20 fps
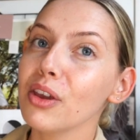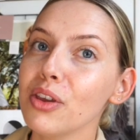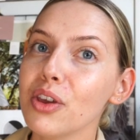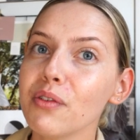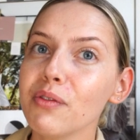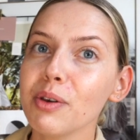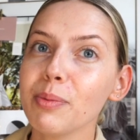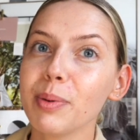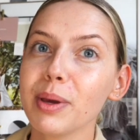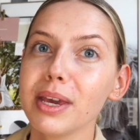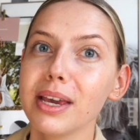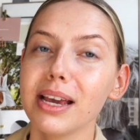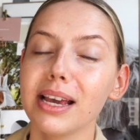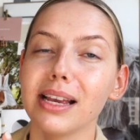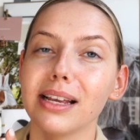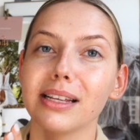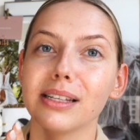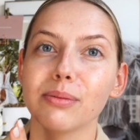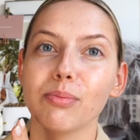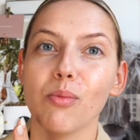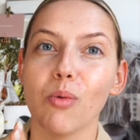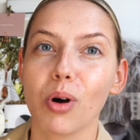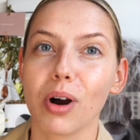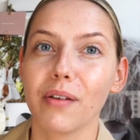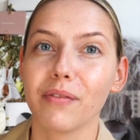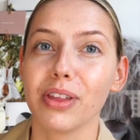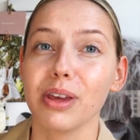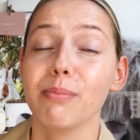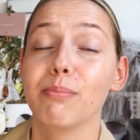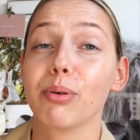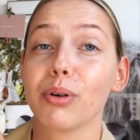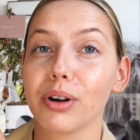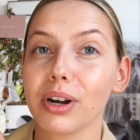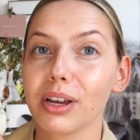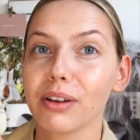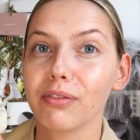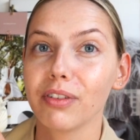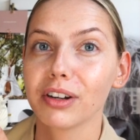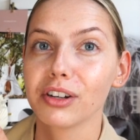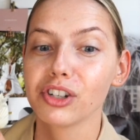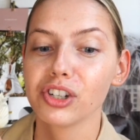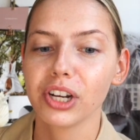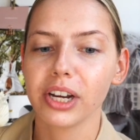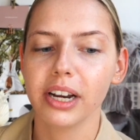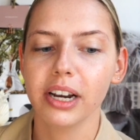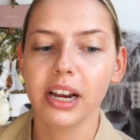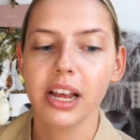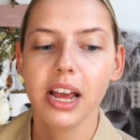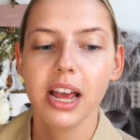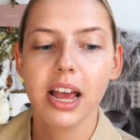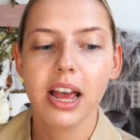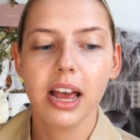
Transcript: UVB is more of the burning function,